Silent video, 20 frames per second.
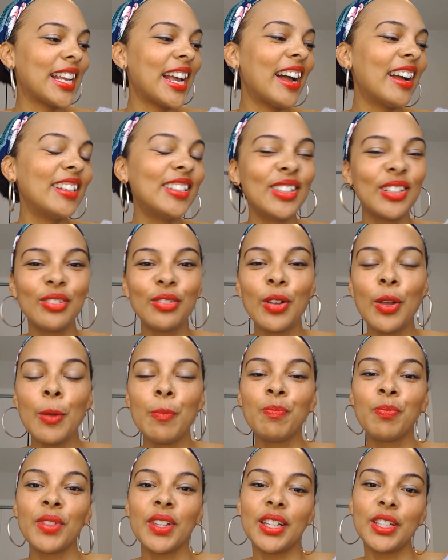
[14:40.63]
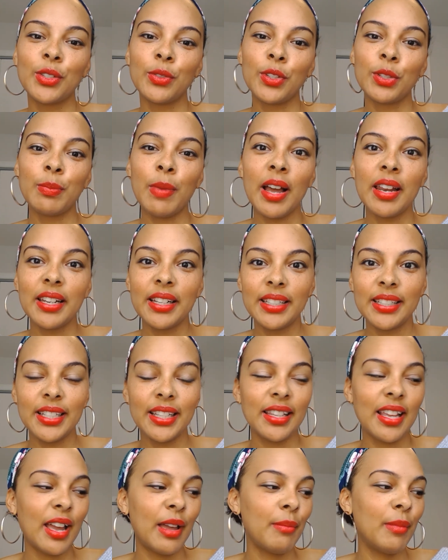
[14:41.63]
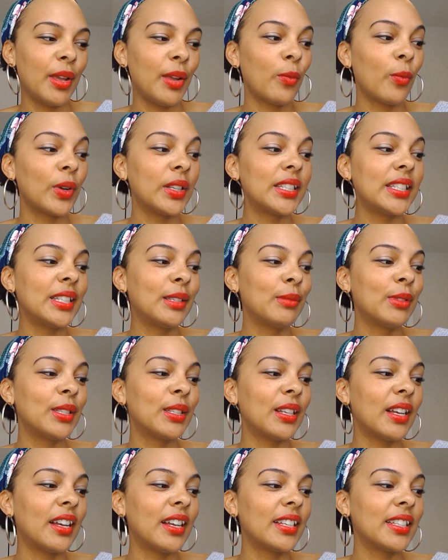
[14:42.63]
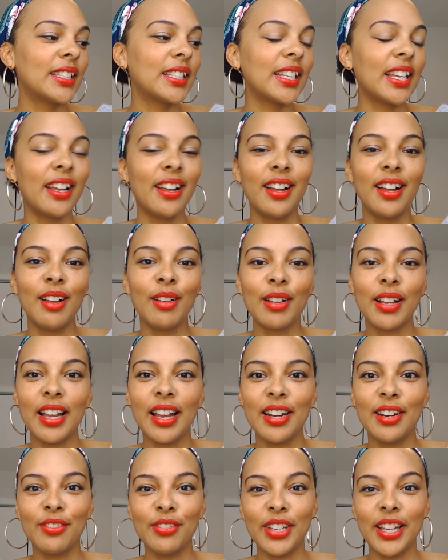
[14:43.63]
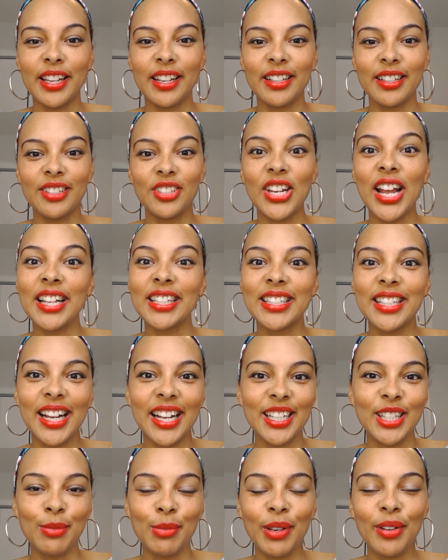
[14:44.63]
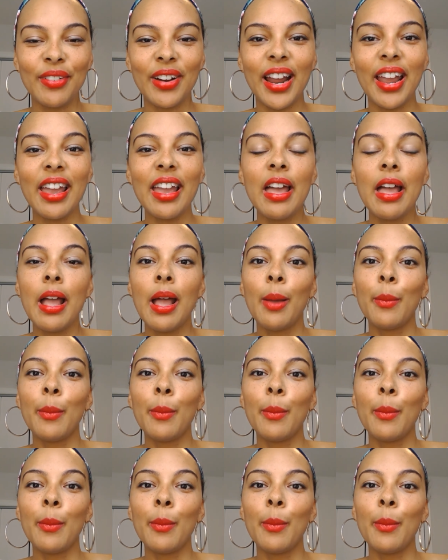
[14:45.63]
kind of is responding to them in what seems to us uh, kind of like a chastisement, right?